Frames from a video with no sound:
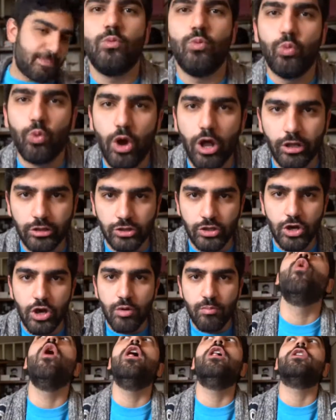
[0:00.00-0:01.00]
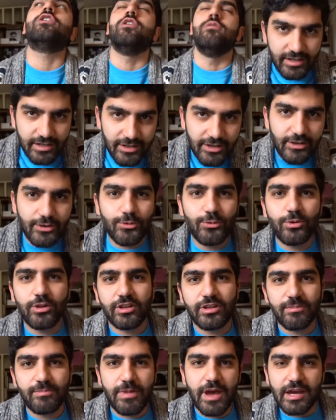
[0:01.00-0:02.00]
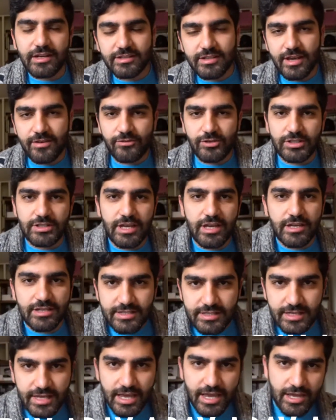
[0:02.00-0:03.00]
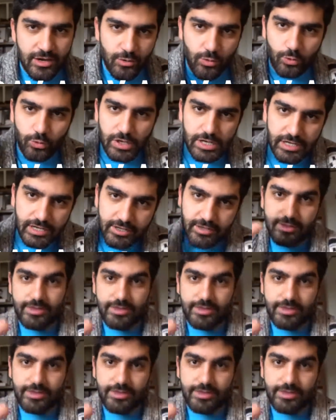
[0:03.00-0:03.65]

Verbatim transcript: Welcome, welcome, welcome back to Everyday A Scan, week